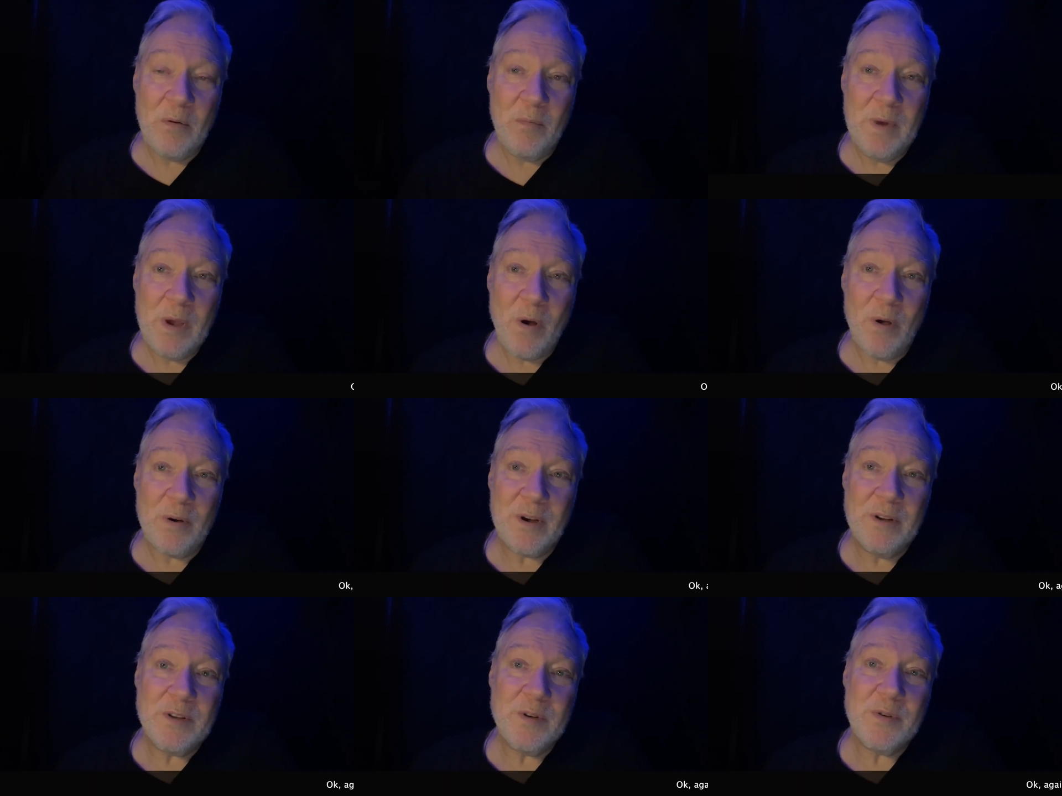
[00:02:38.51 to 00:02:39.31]
We all
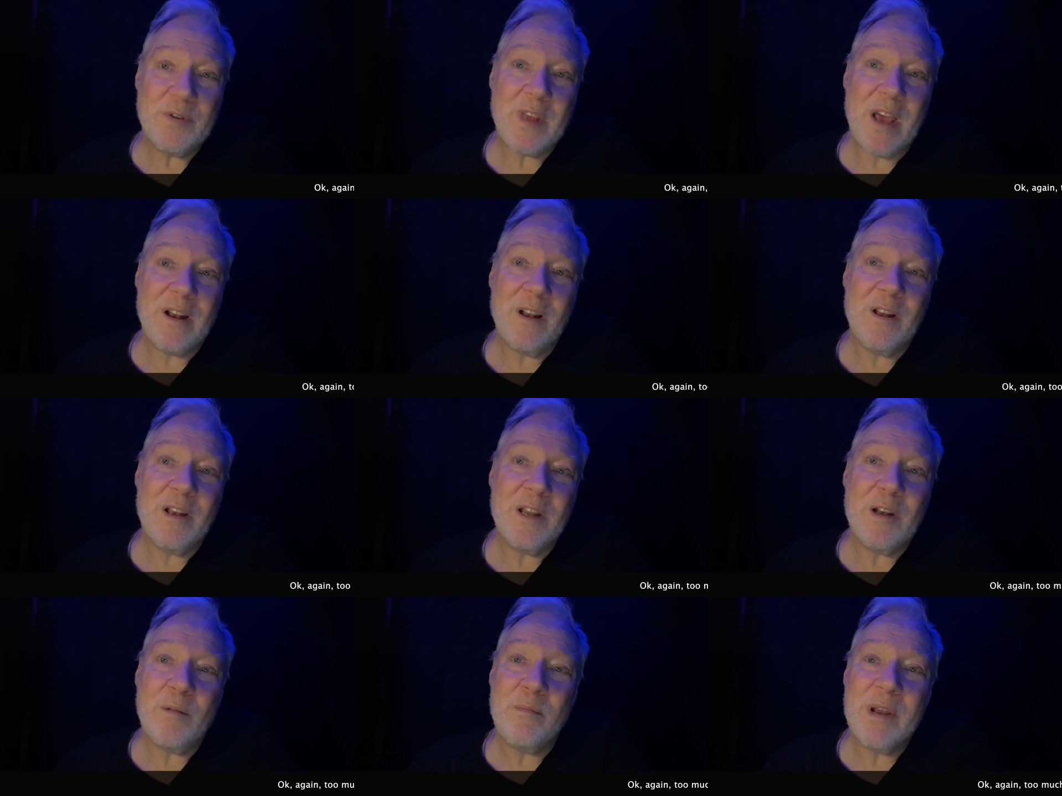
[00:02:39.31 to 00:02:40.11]
could use that a
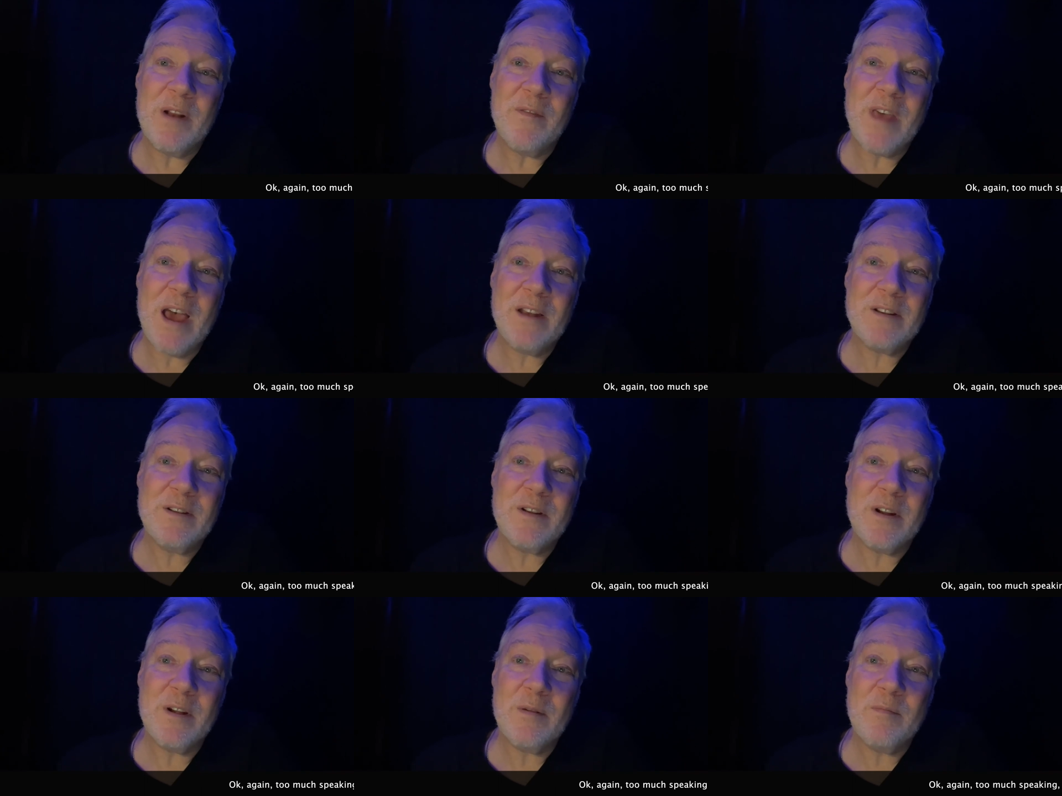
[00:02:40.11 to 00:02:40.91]
little bit of that,
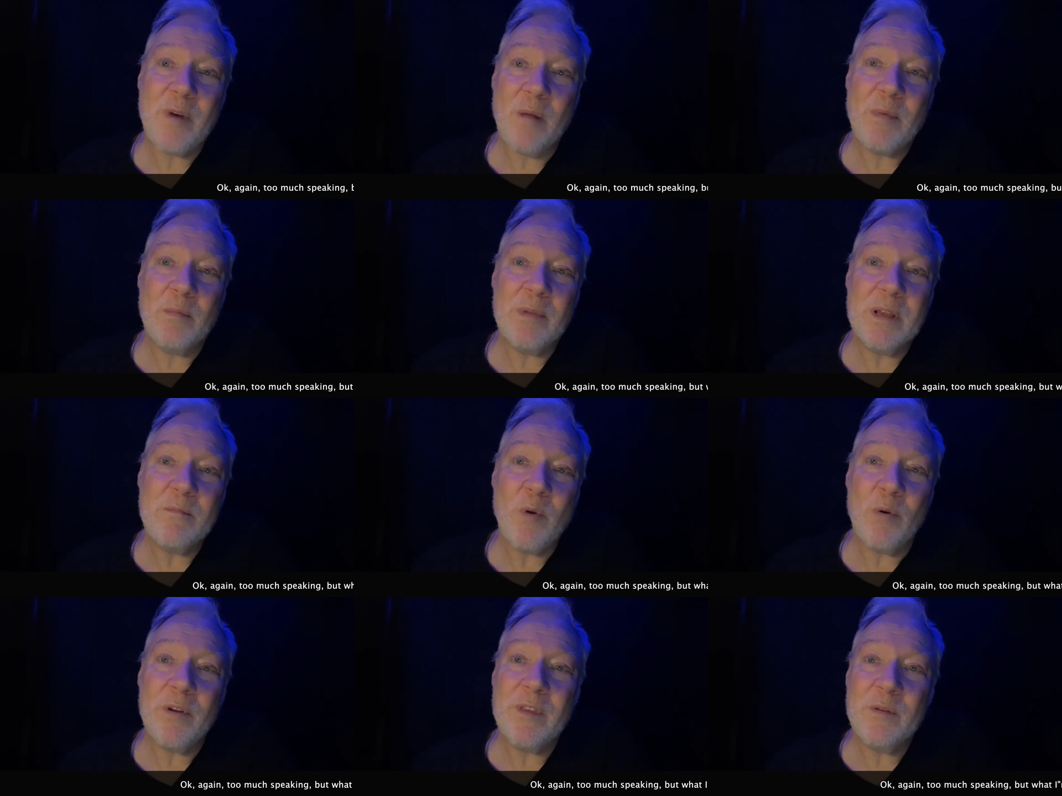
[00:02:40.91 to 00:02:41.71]
probably
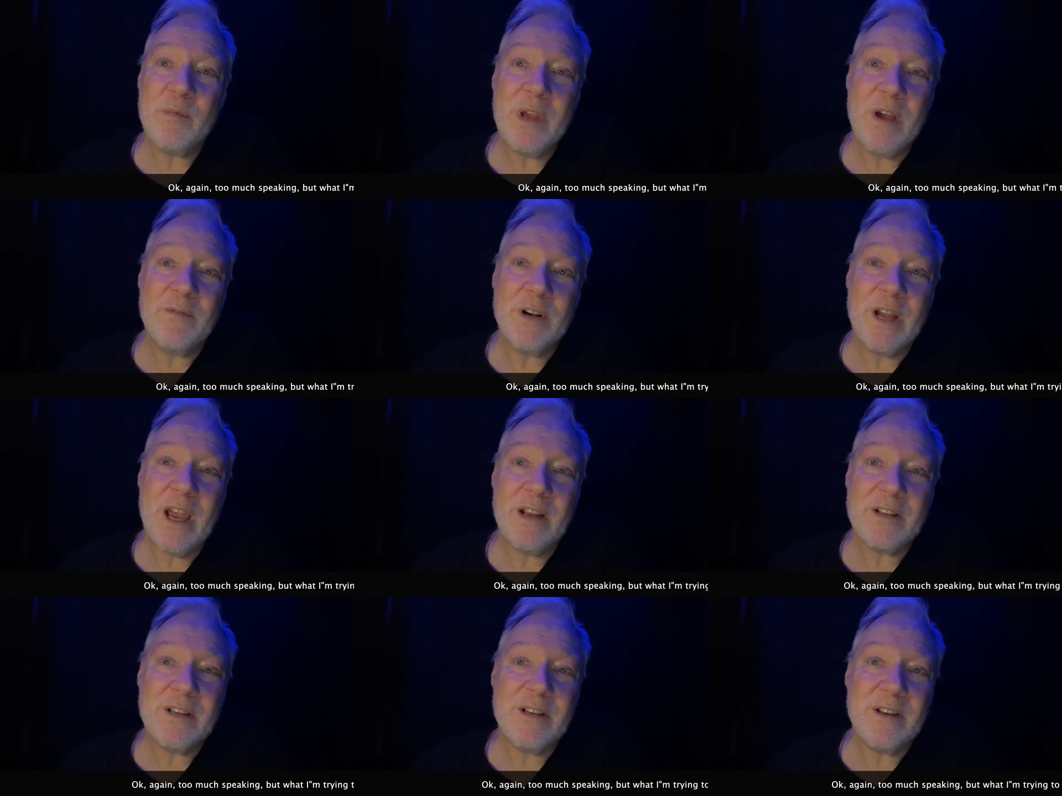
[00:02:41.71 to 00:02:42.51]
more than we ever
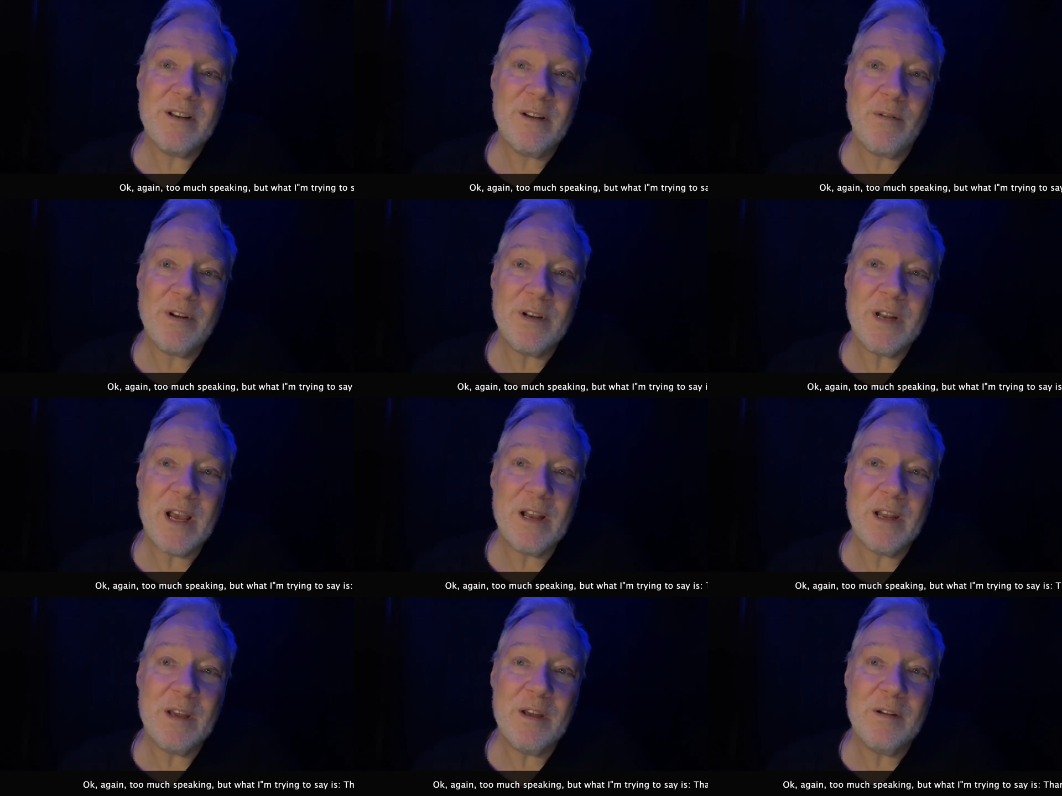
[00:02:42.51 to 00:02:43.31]
get on a
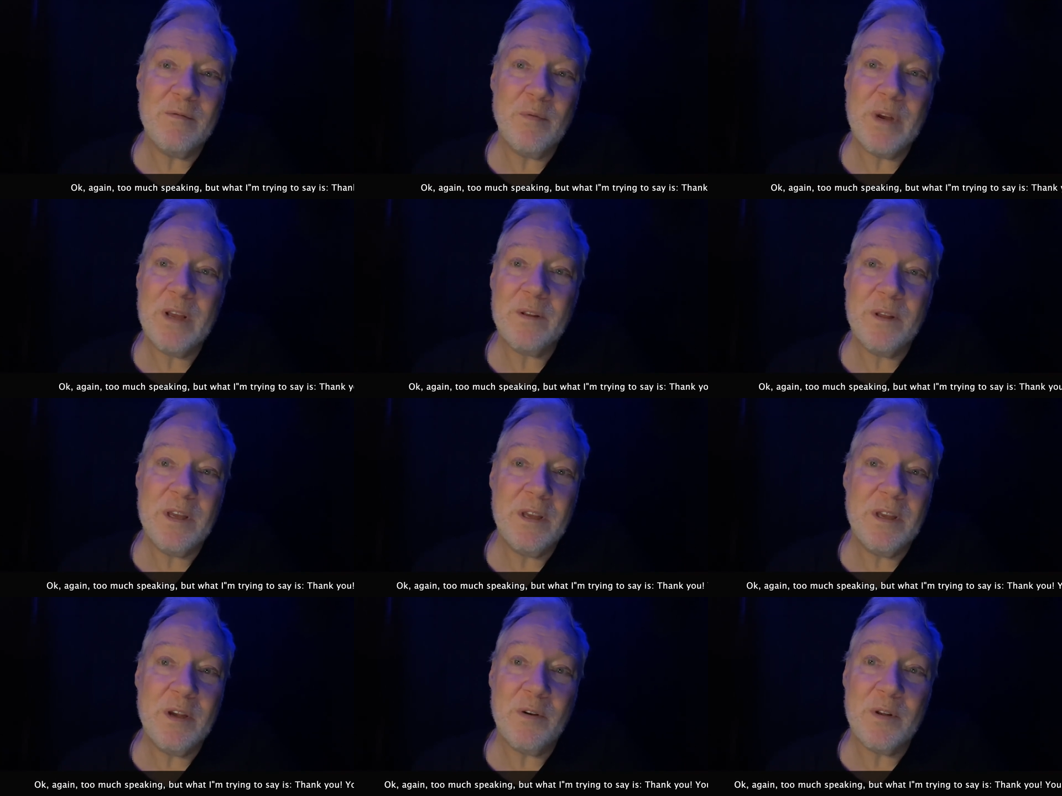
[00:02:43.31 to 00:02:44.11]
daily,
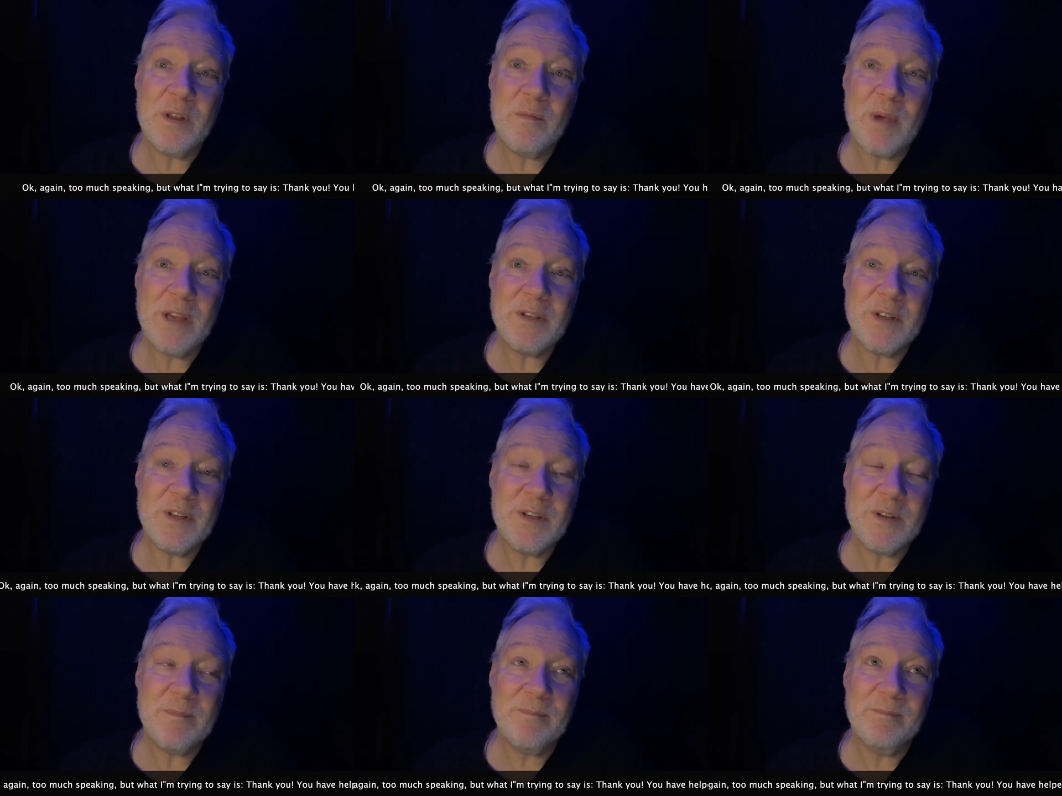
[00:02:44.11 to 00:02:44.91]
weekly, yearly
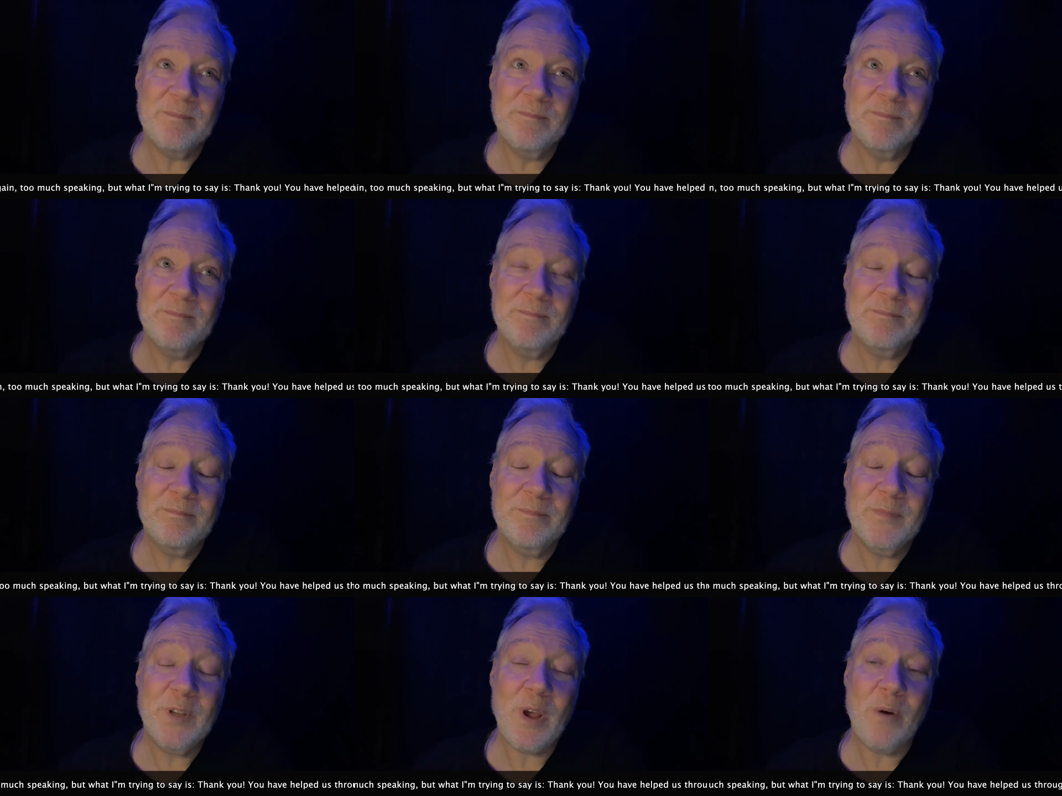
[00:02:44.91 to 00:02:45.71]
basis.
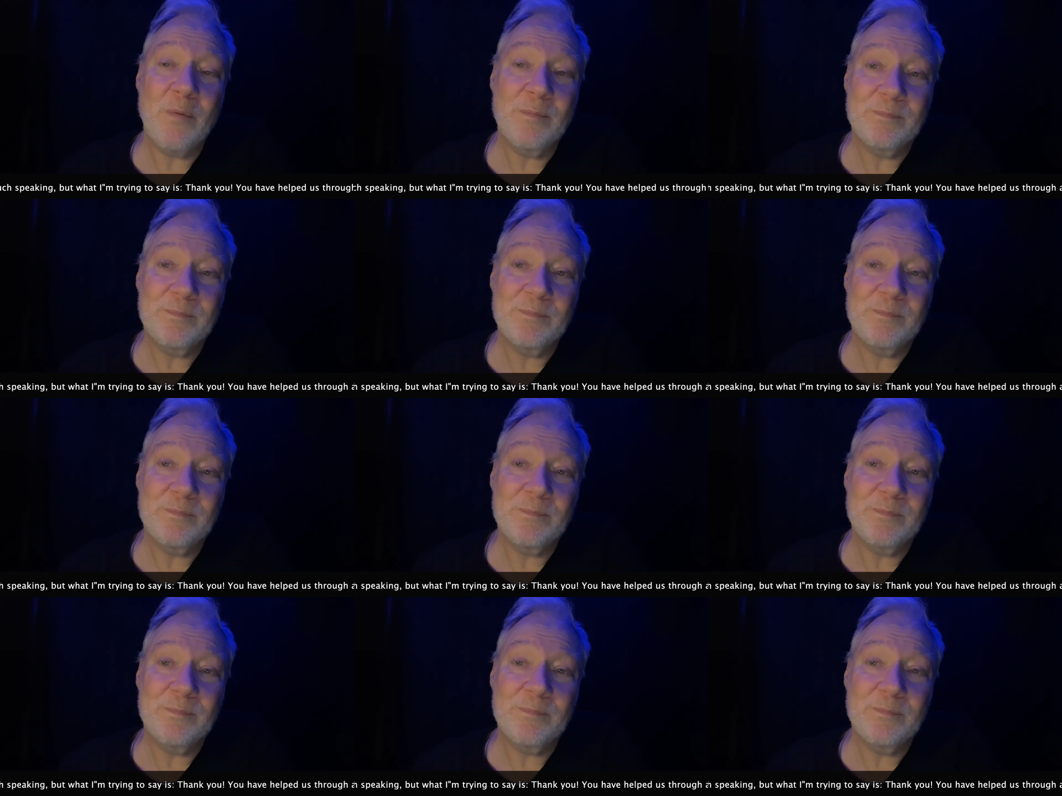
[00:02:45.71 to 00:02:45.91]
So,